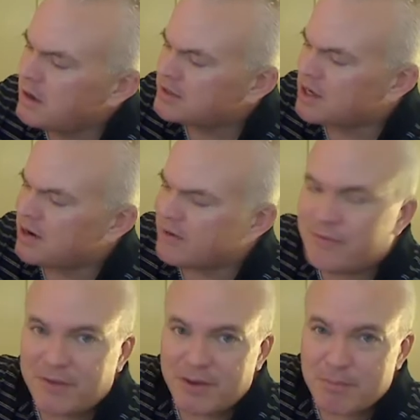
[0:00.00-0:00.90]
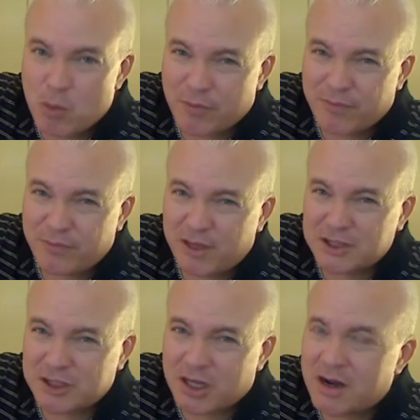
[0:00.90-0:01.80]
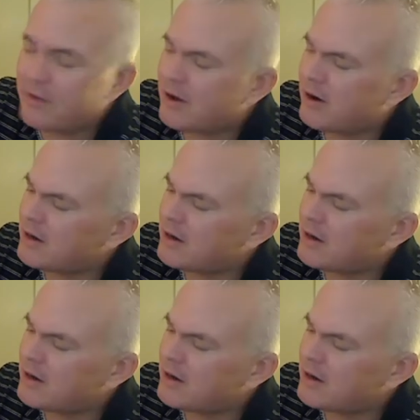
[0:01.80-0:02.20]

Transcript: it's going to fit more flush on there.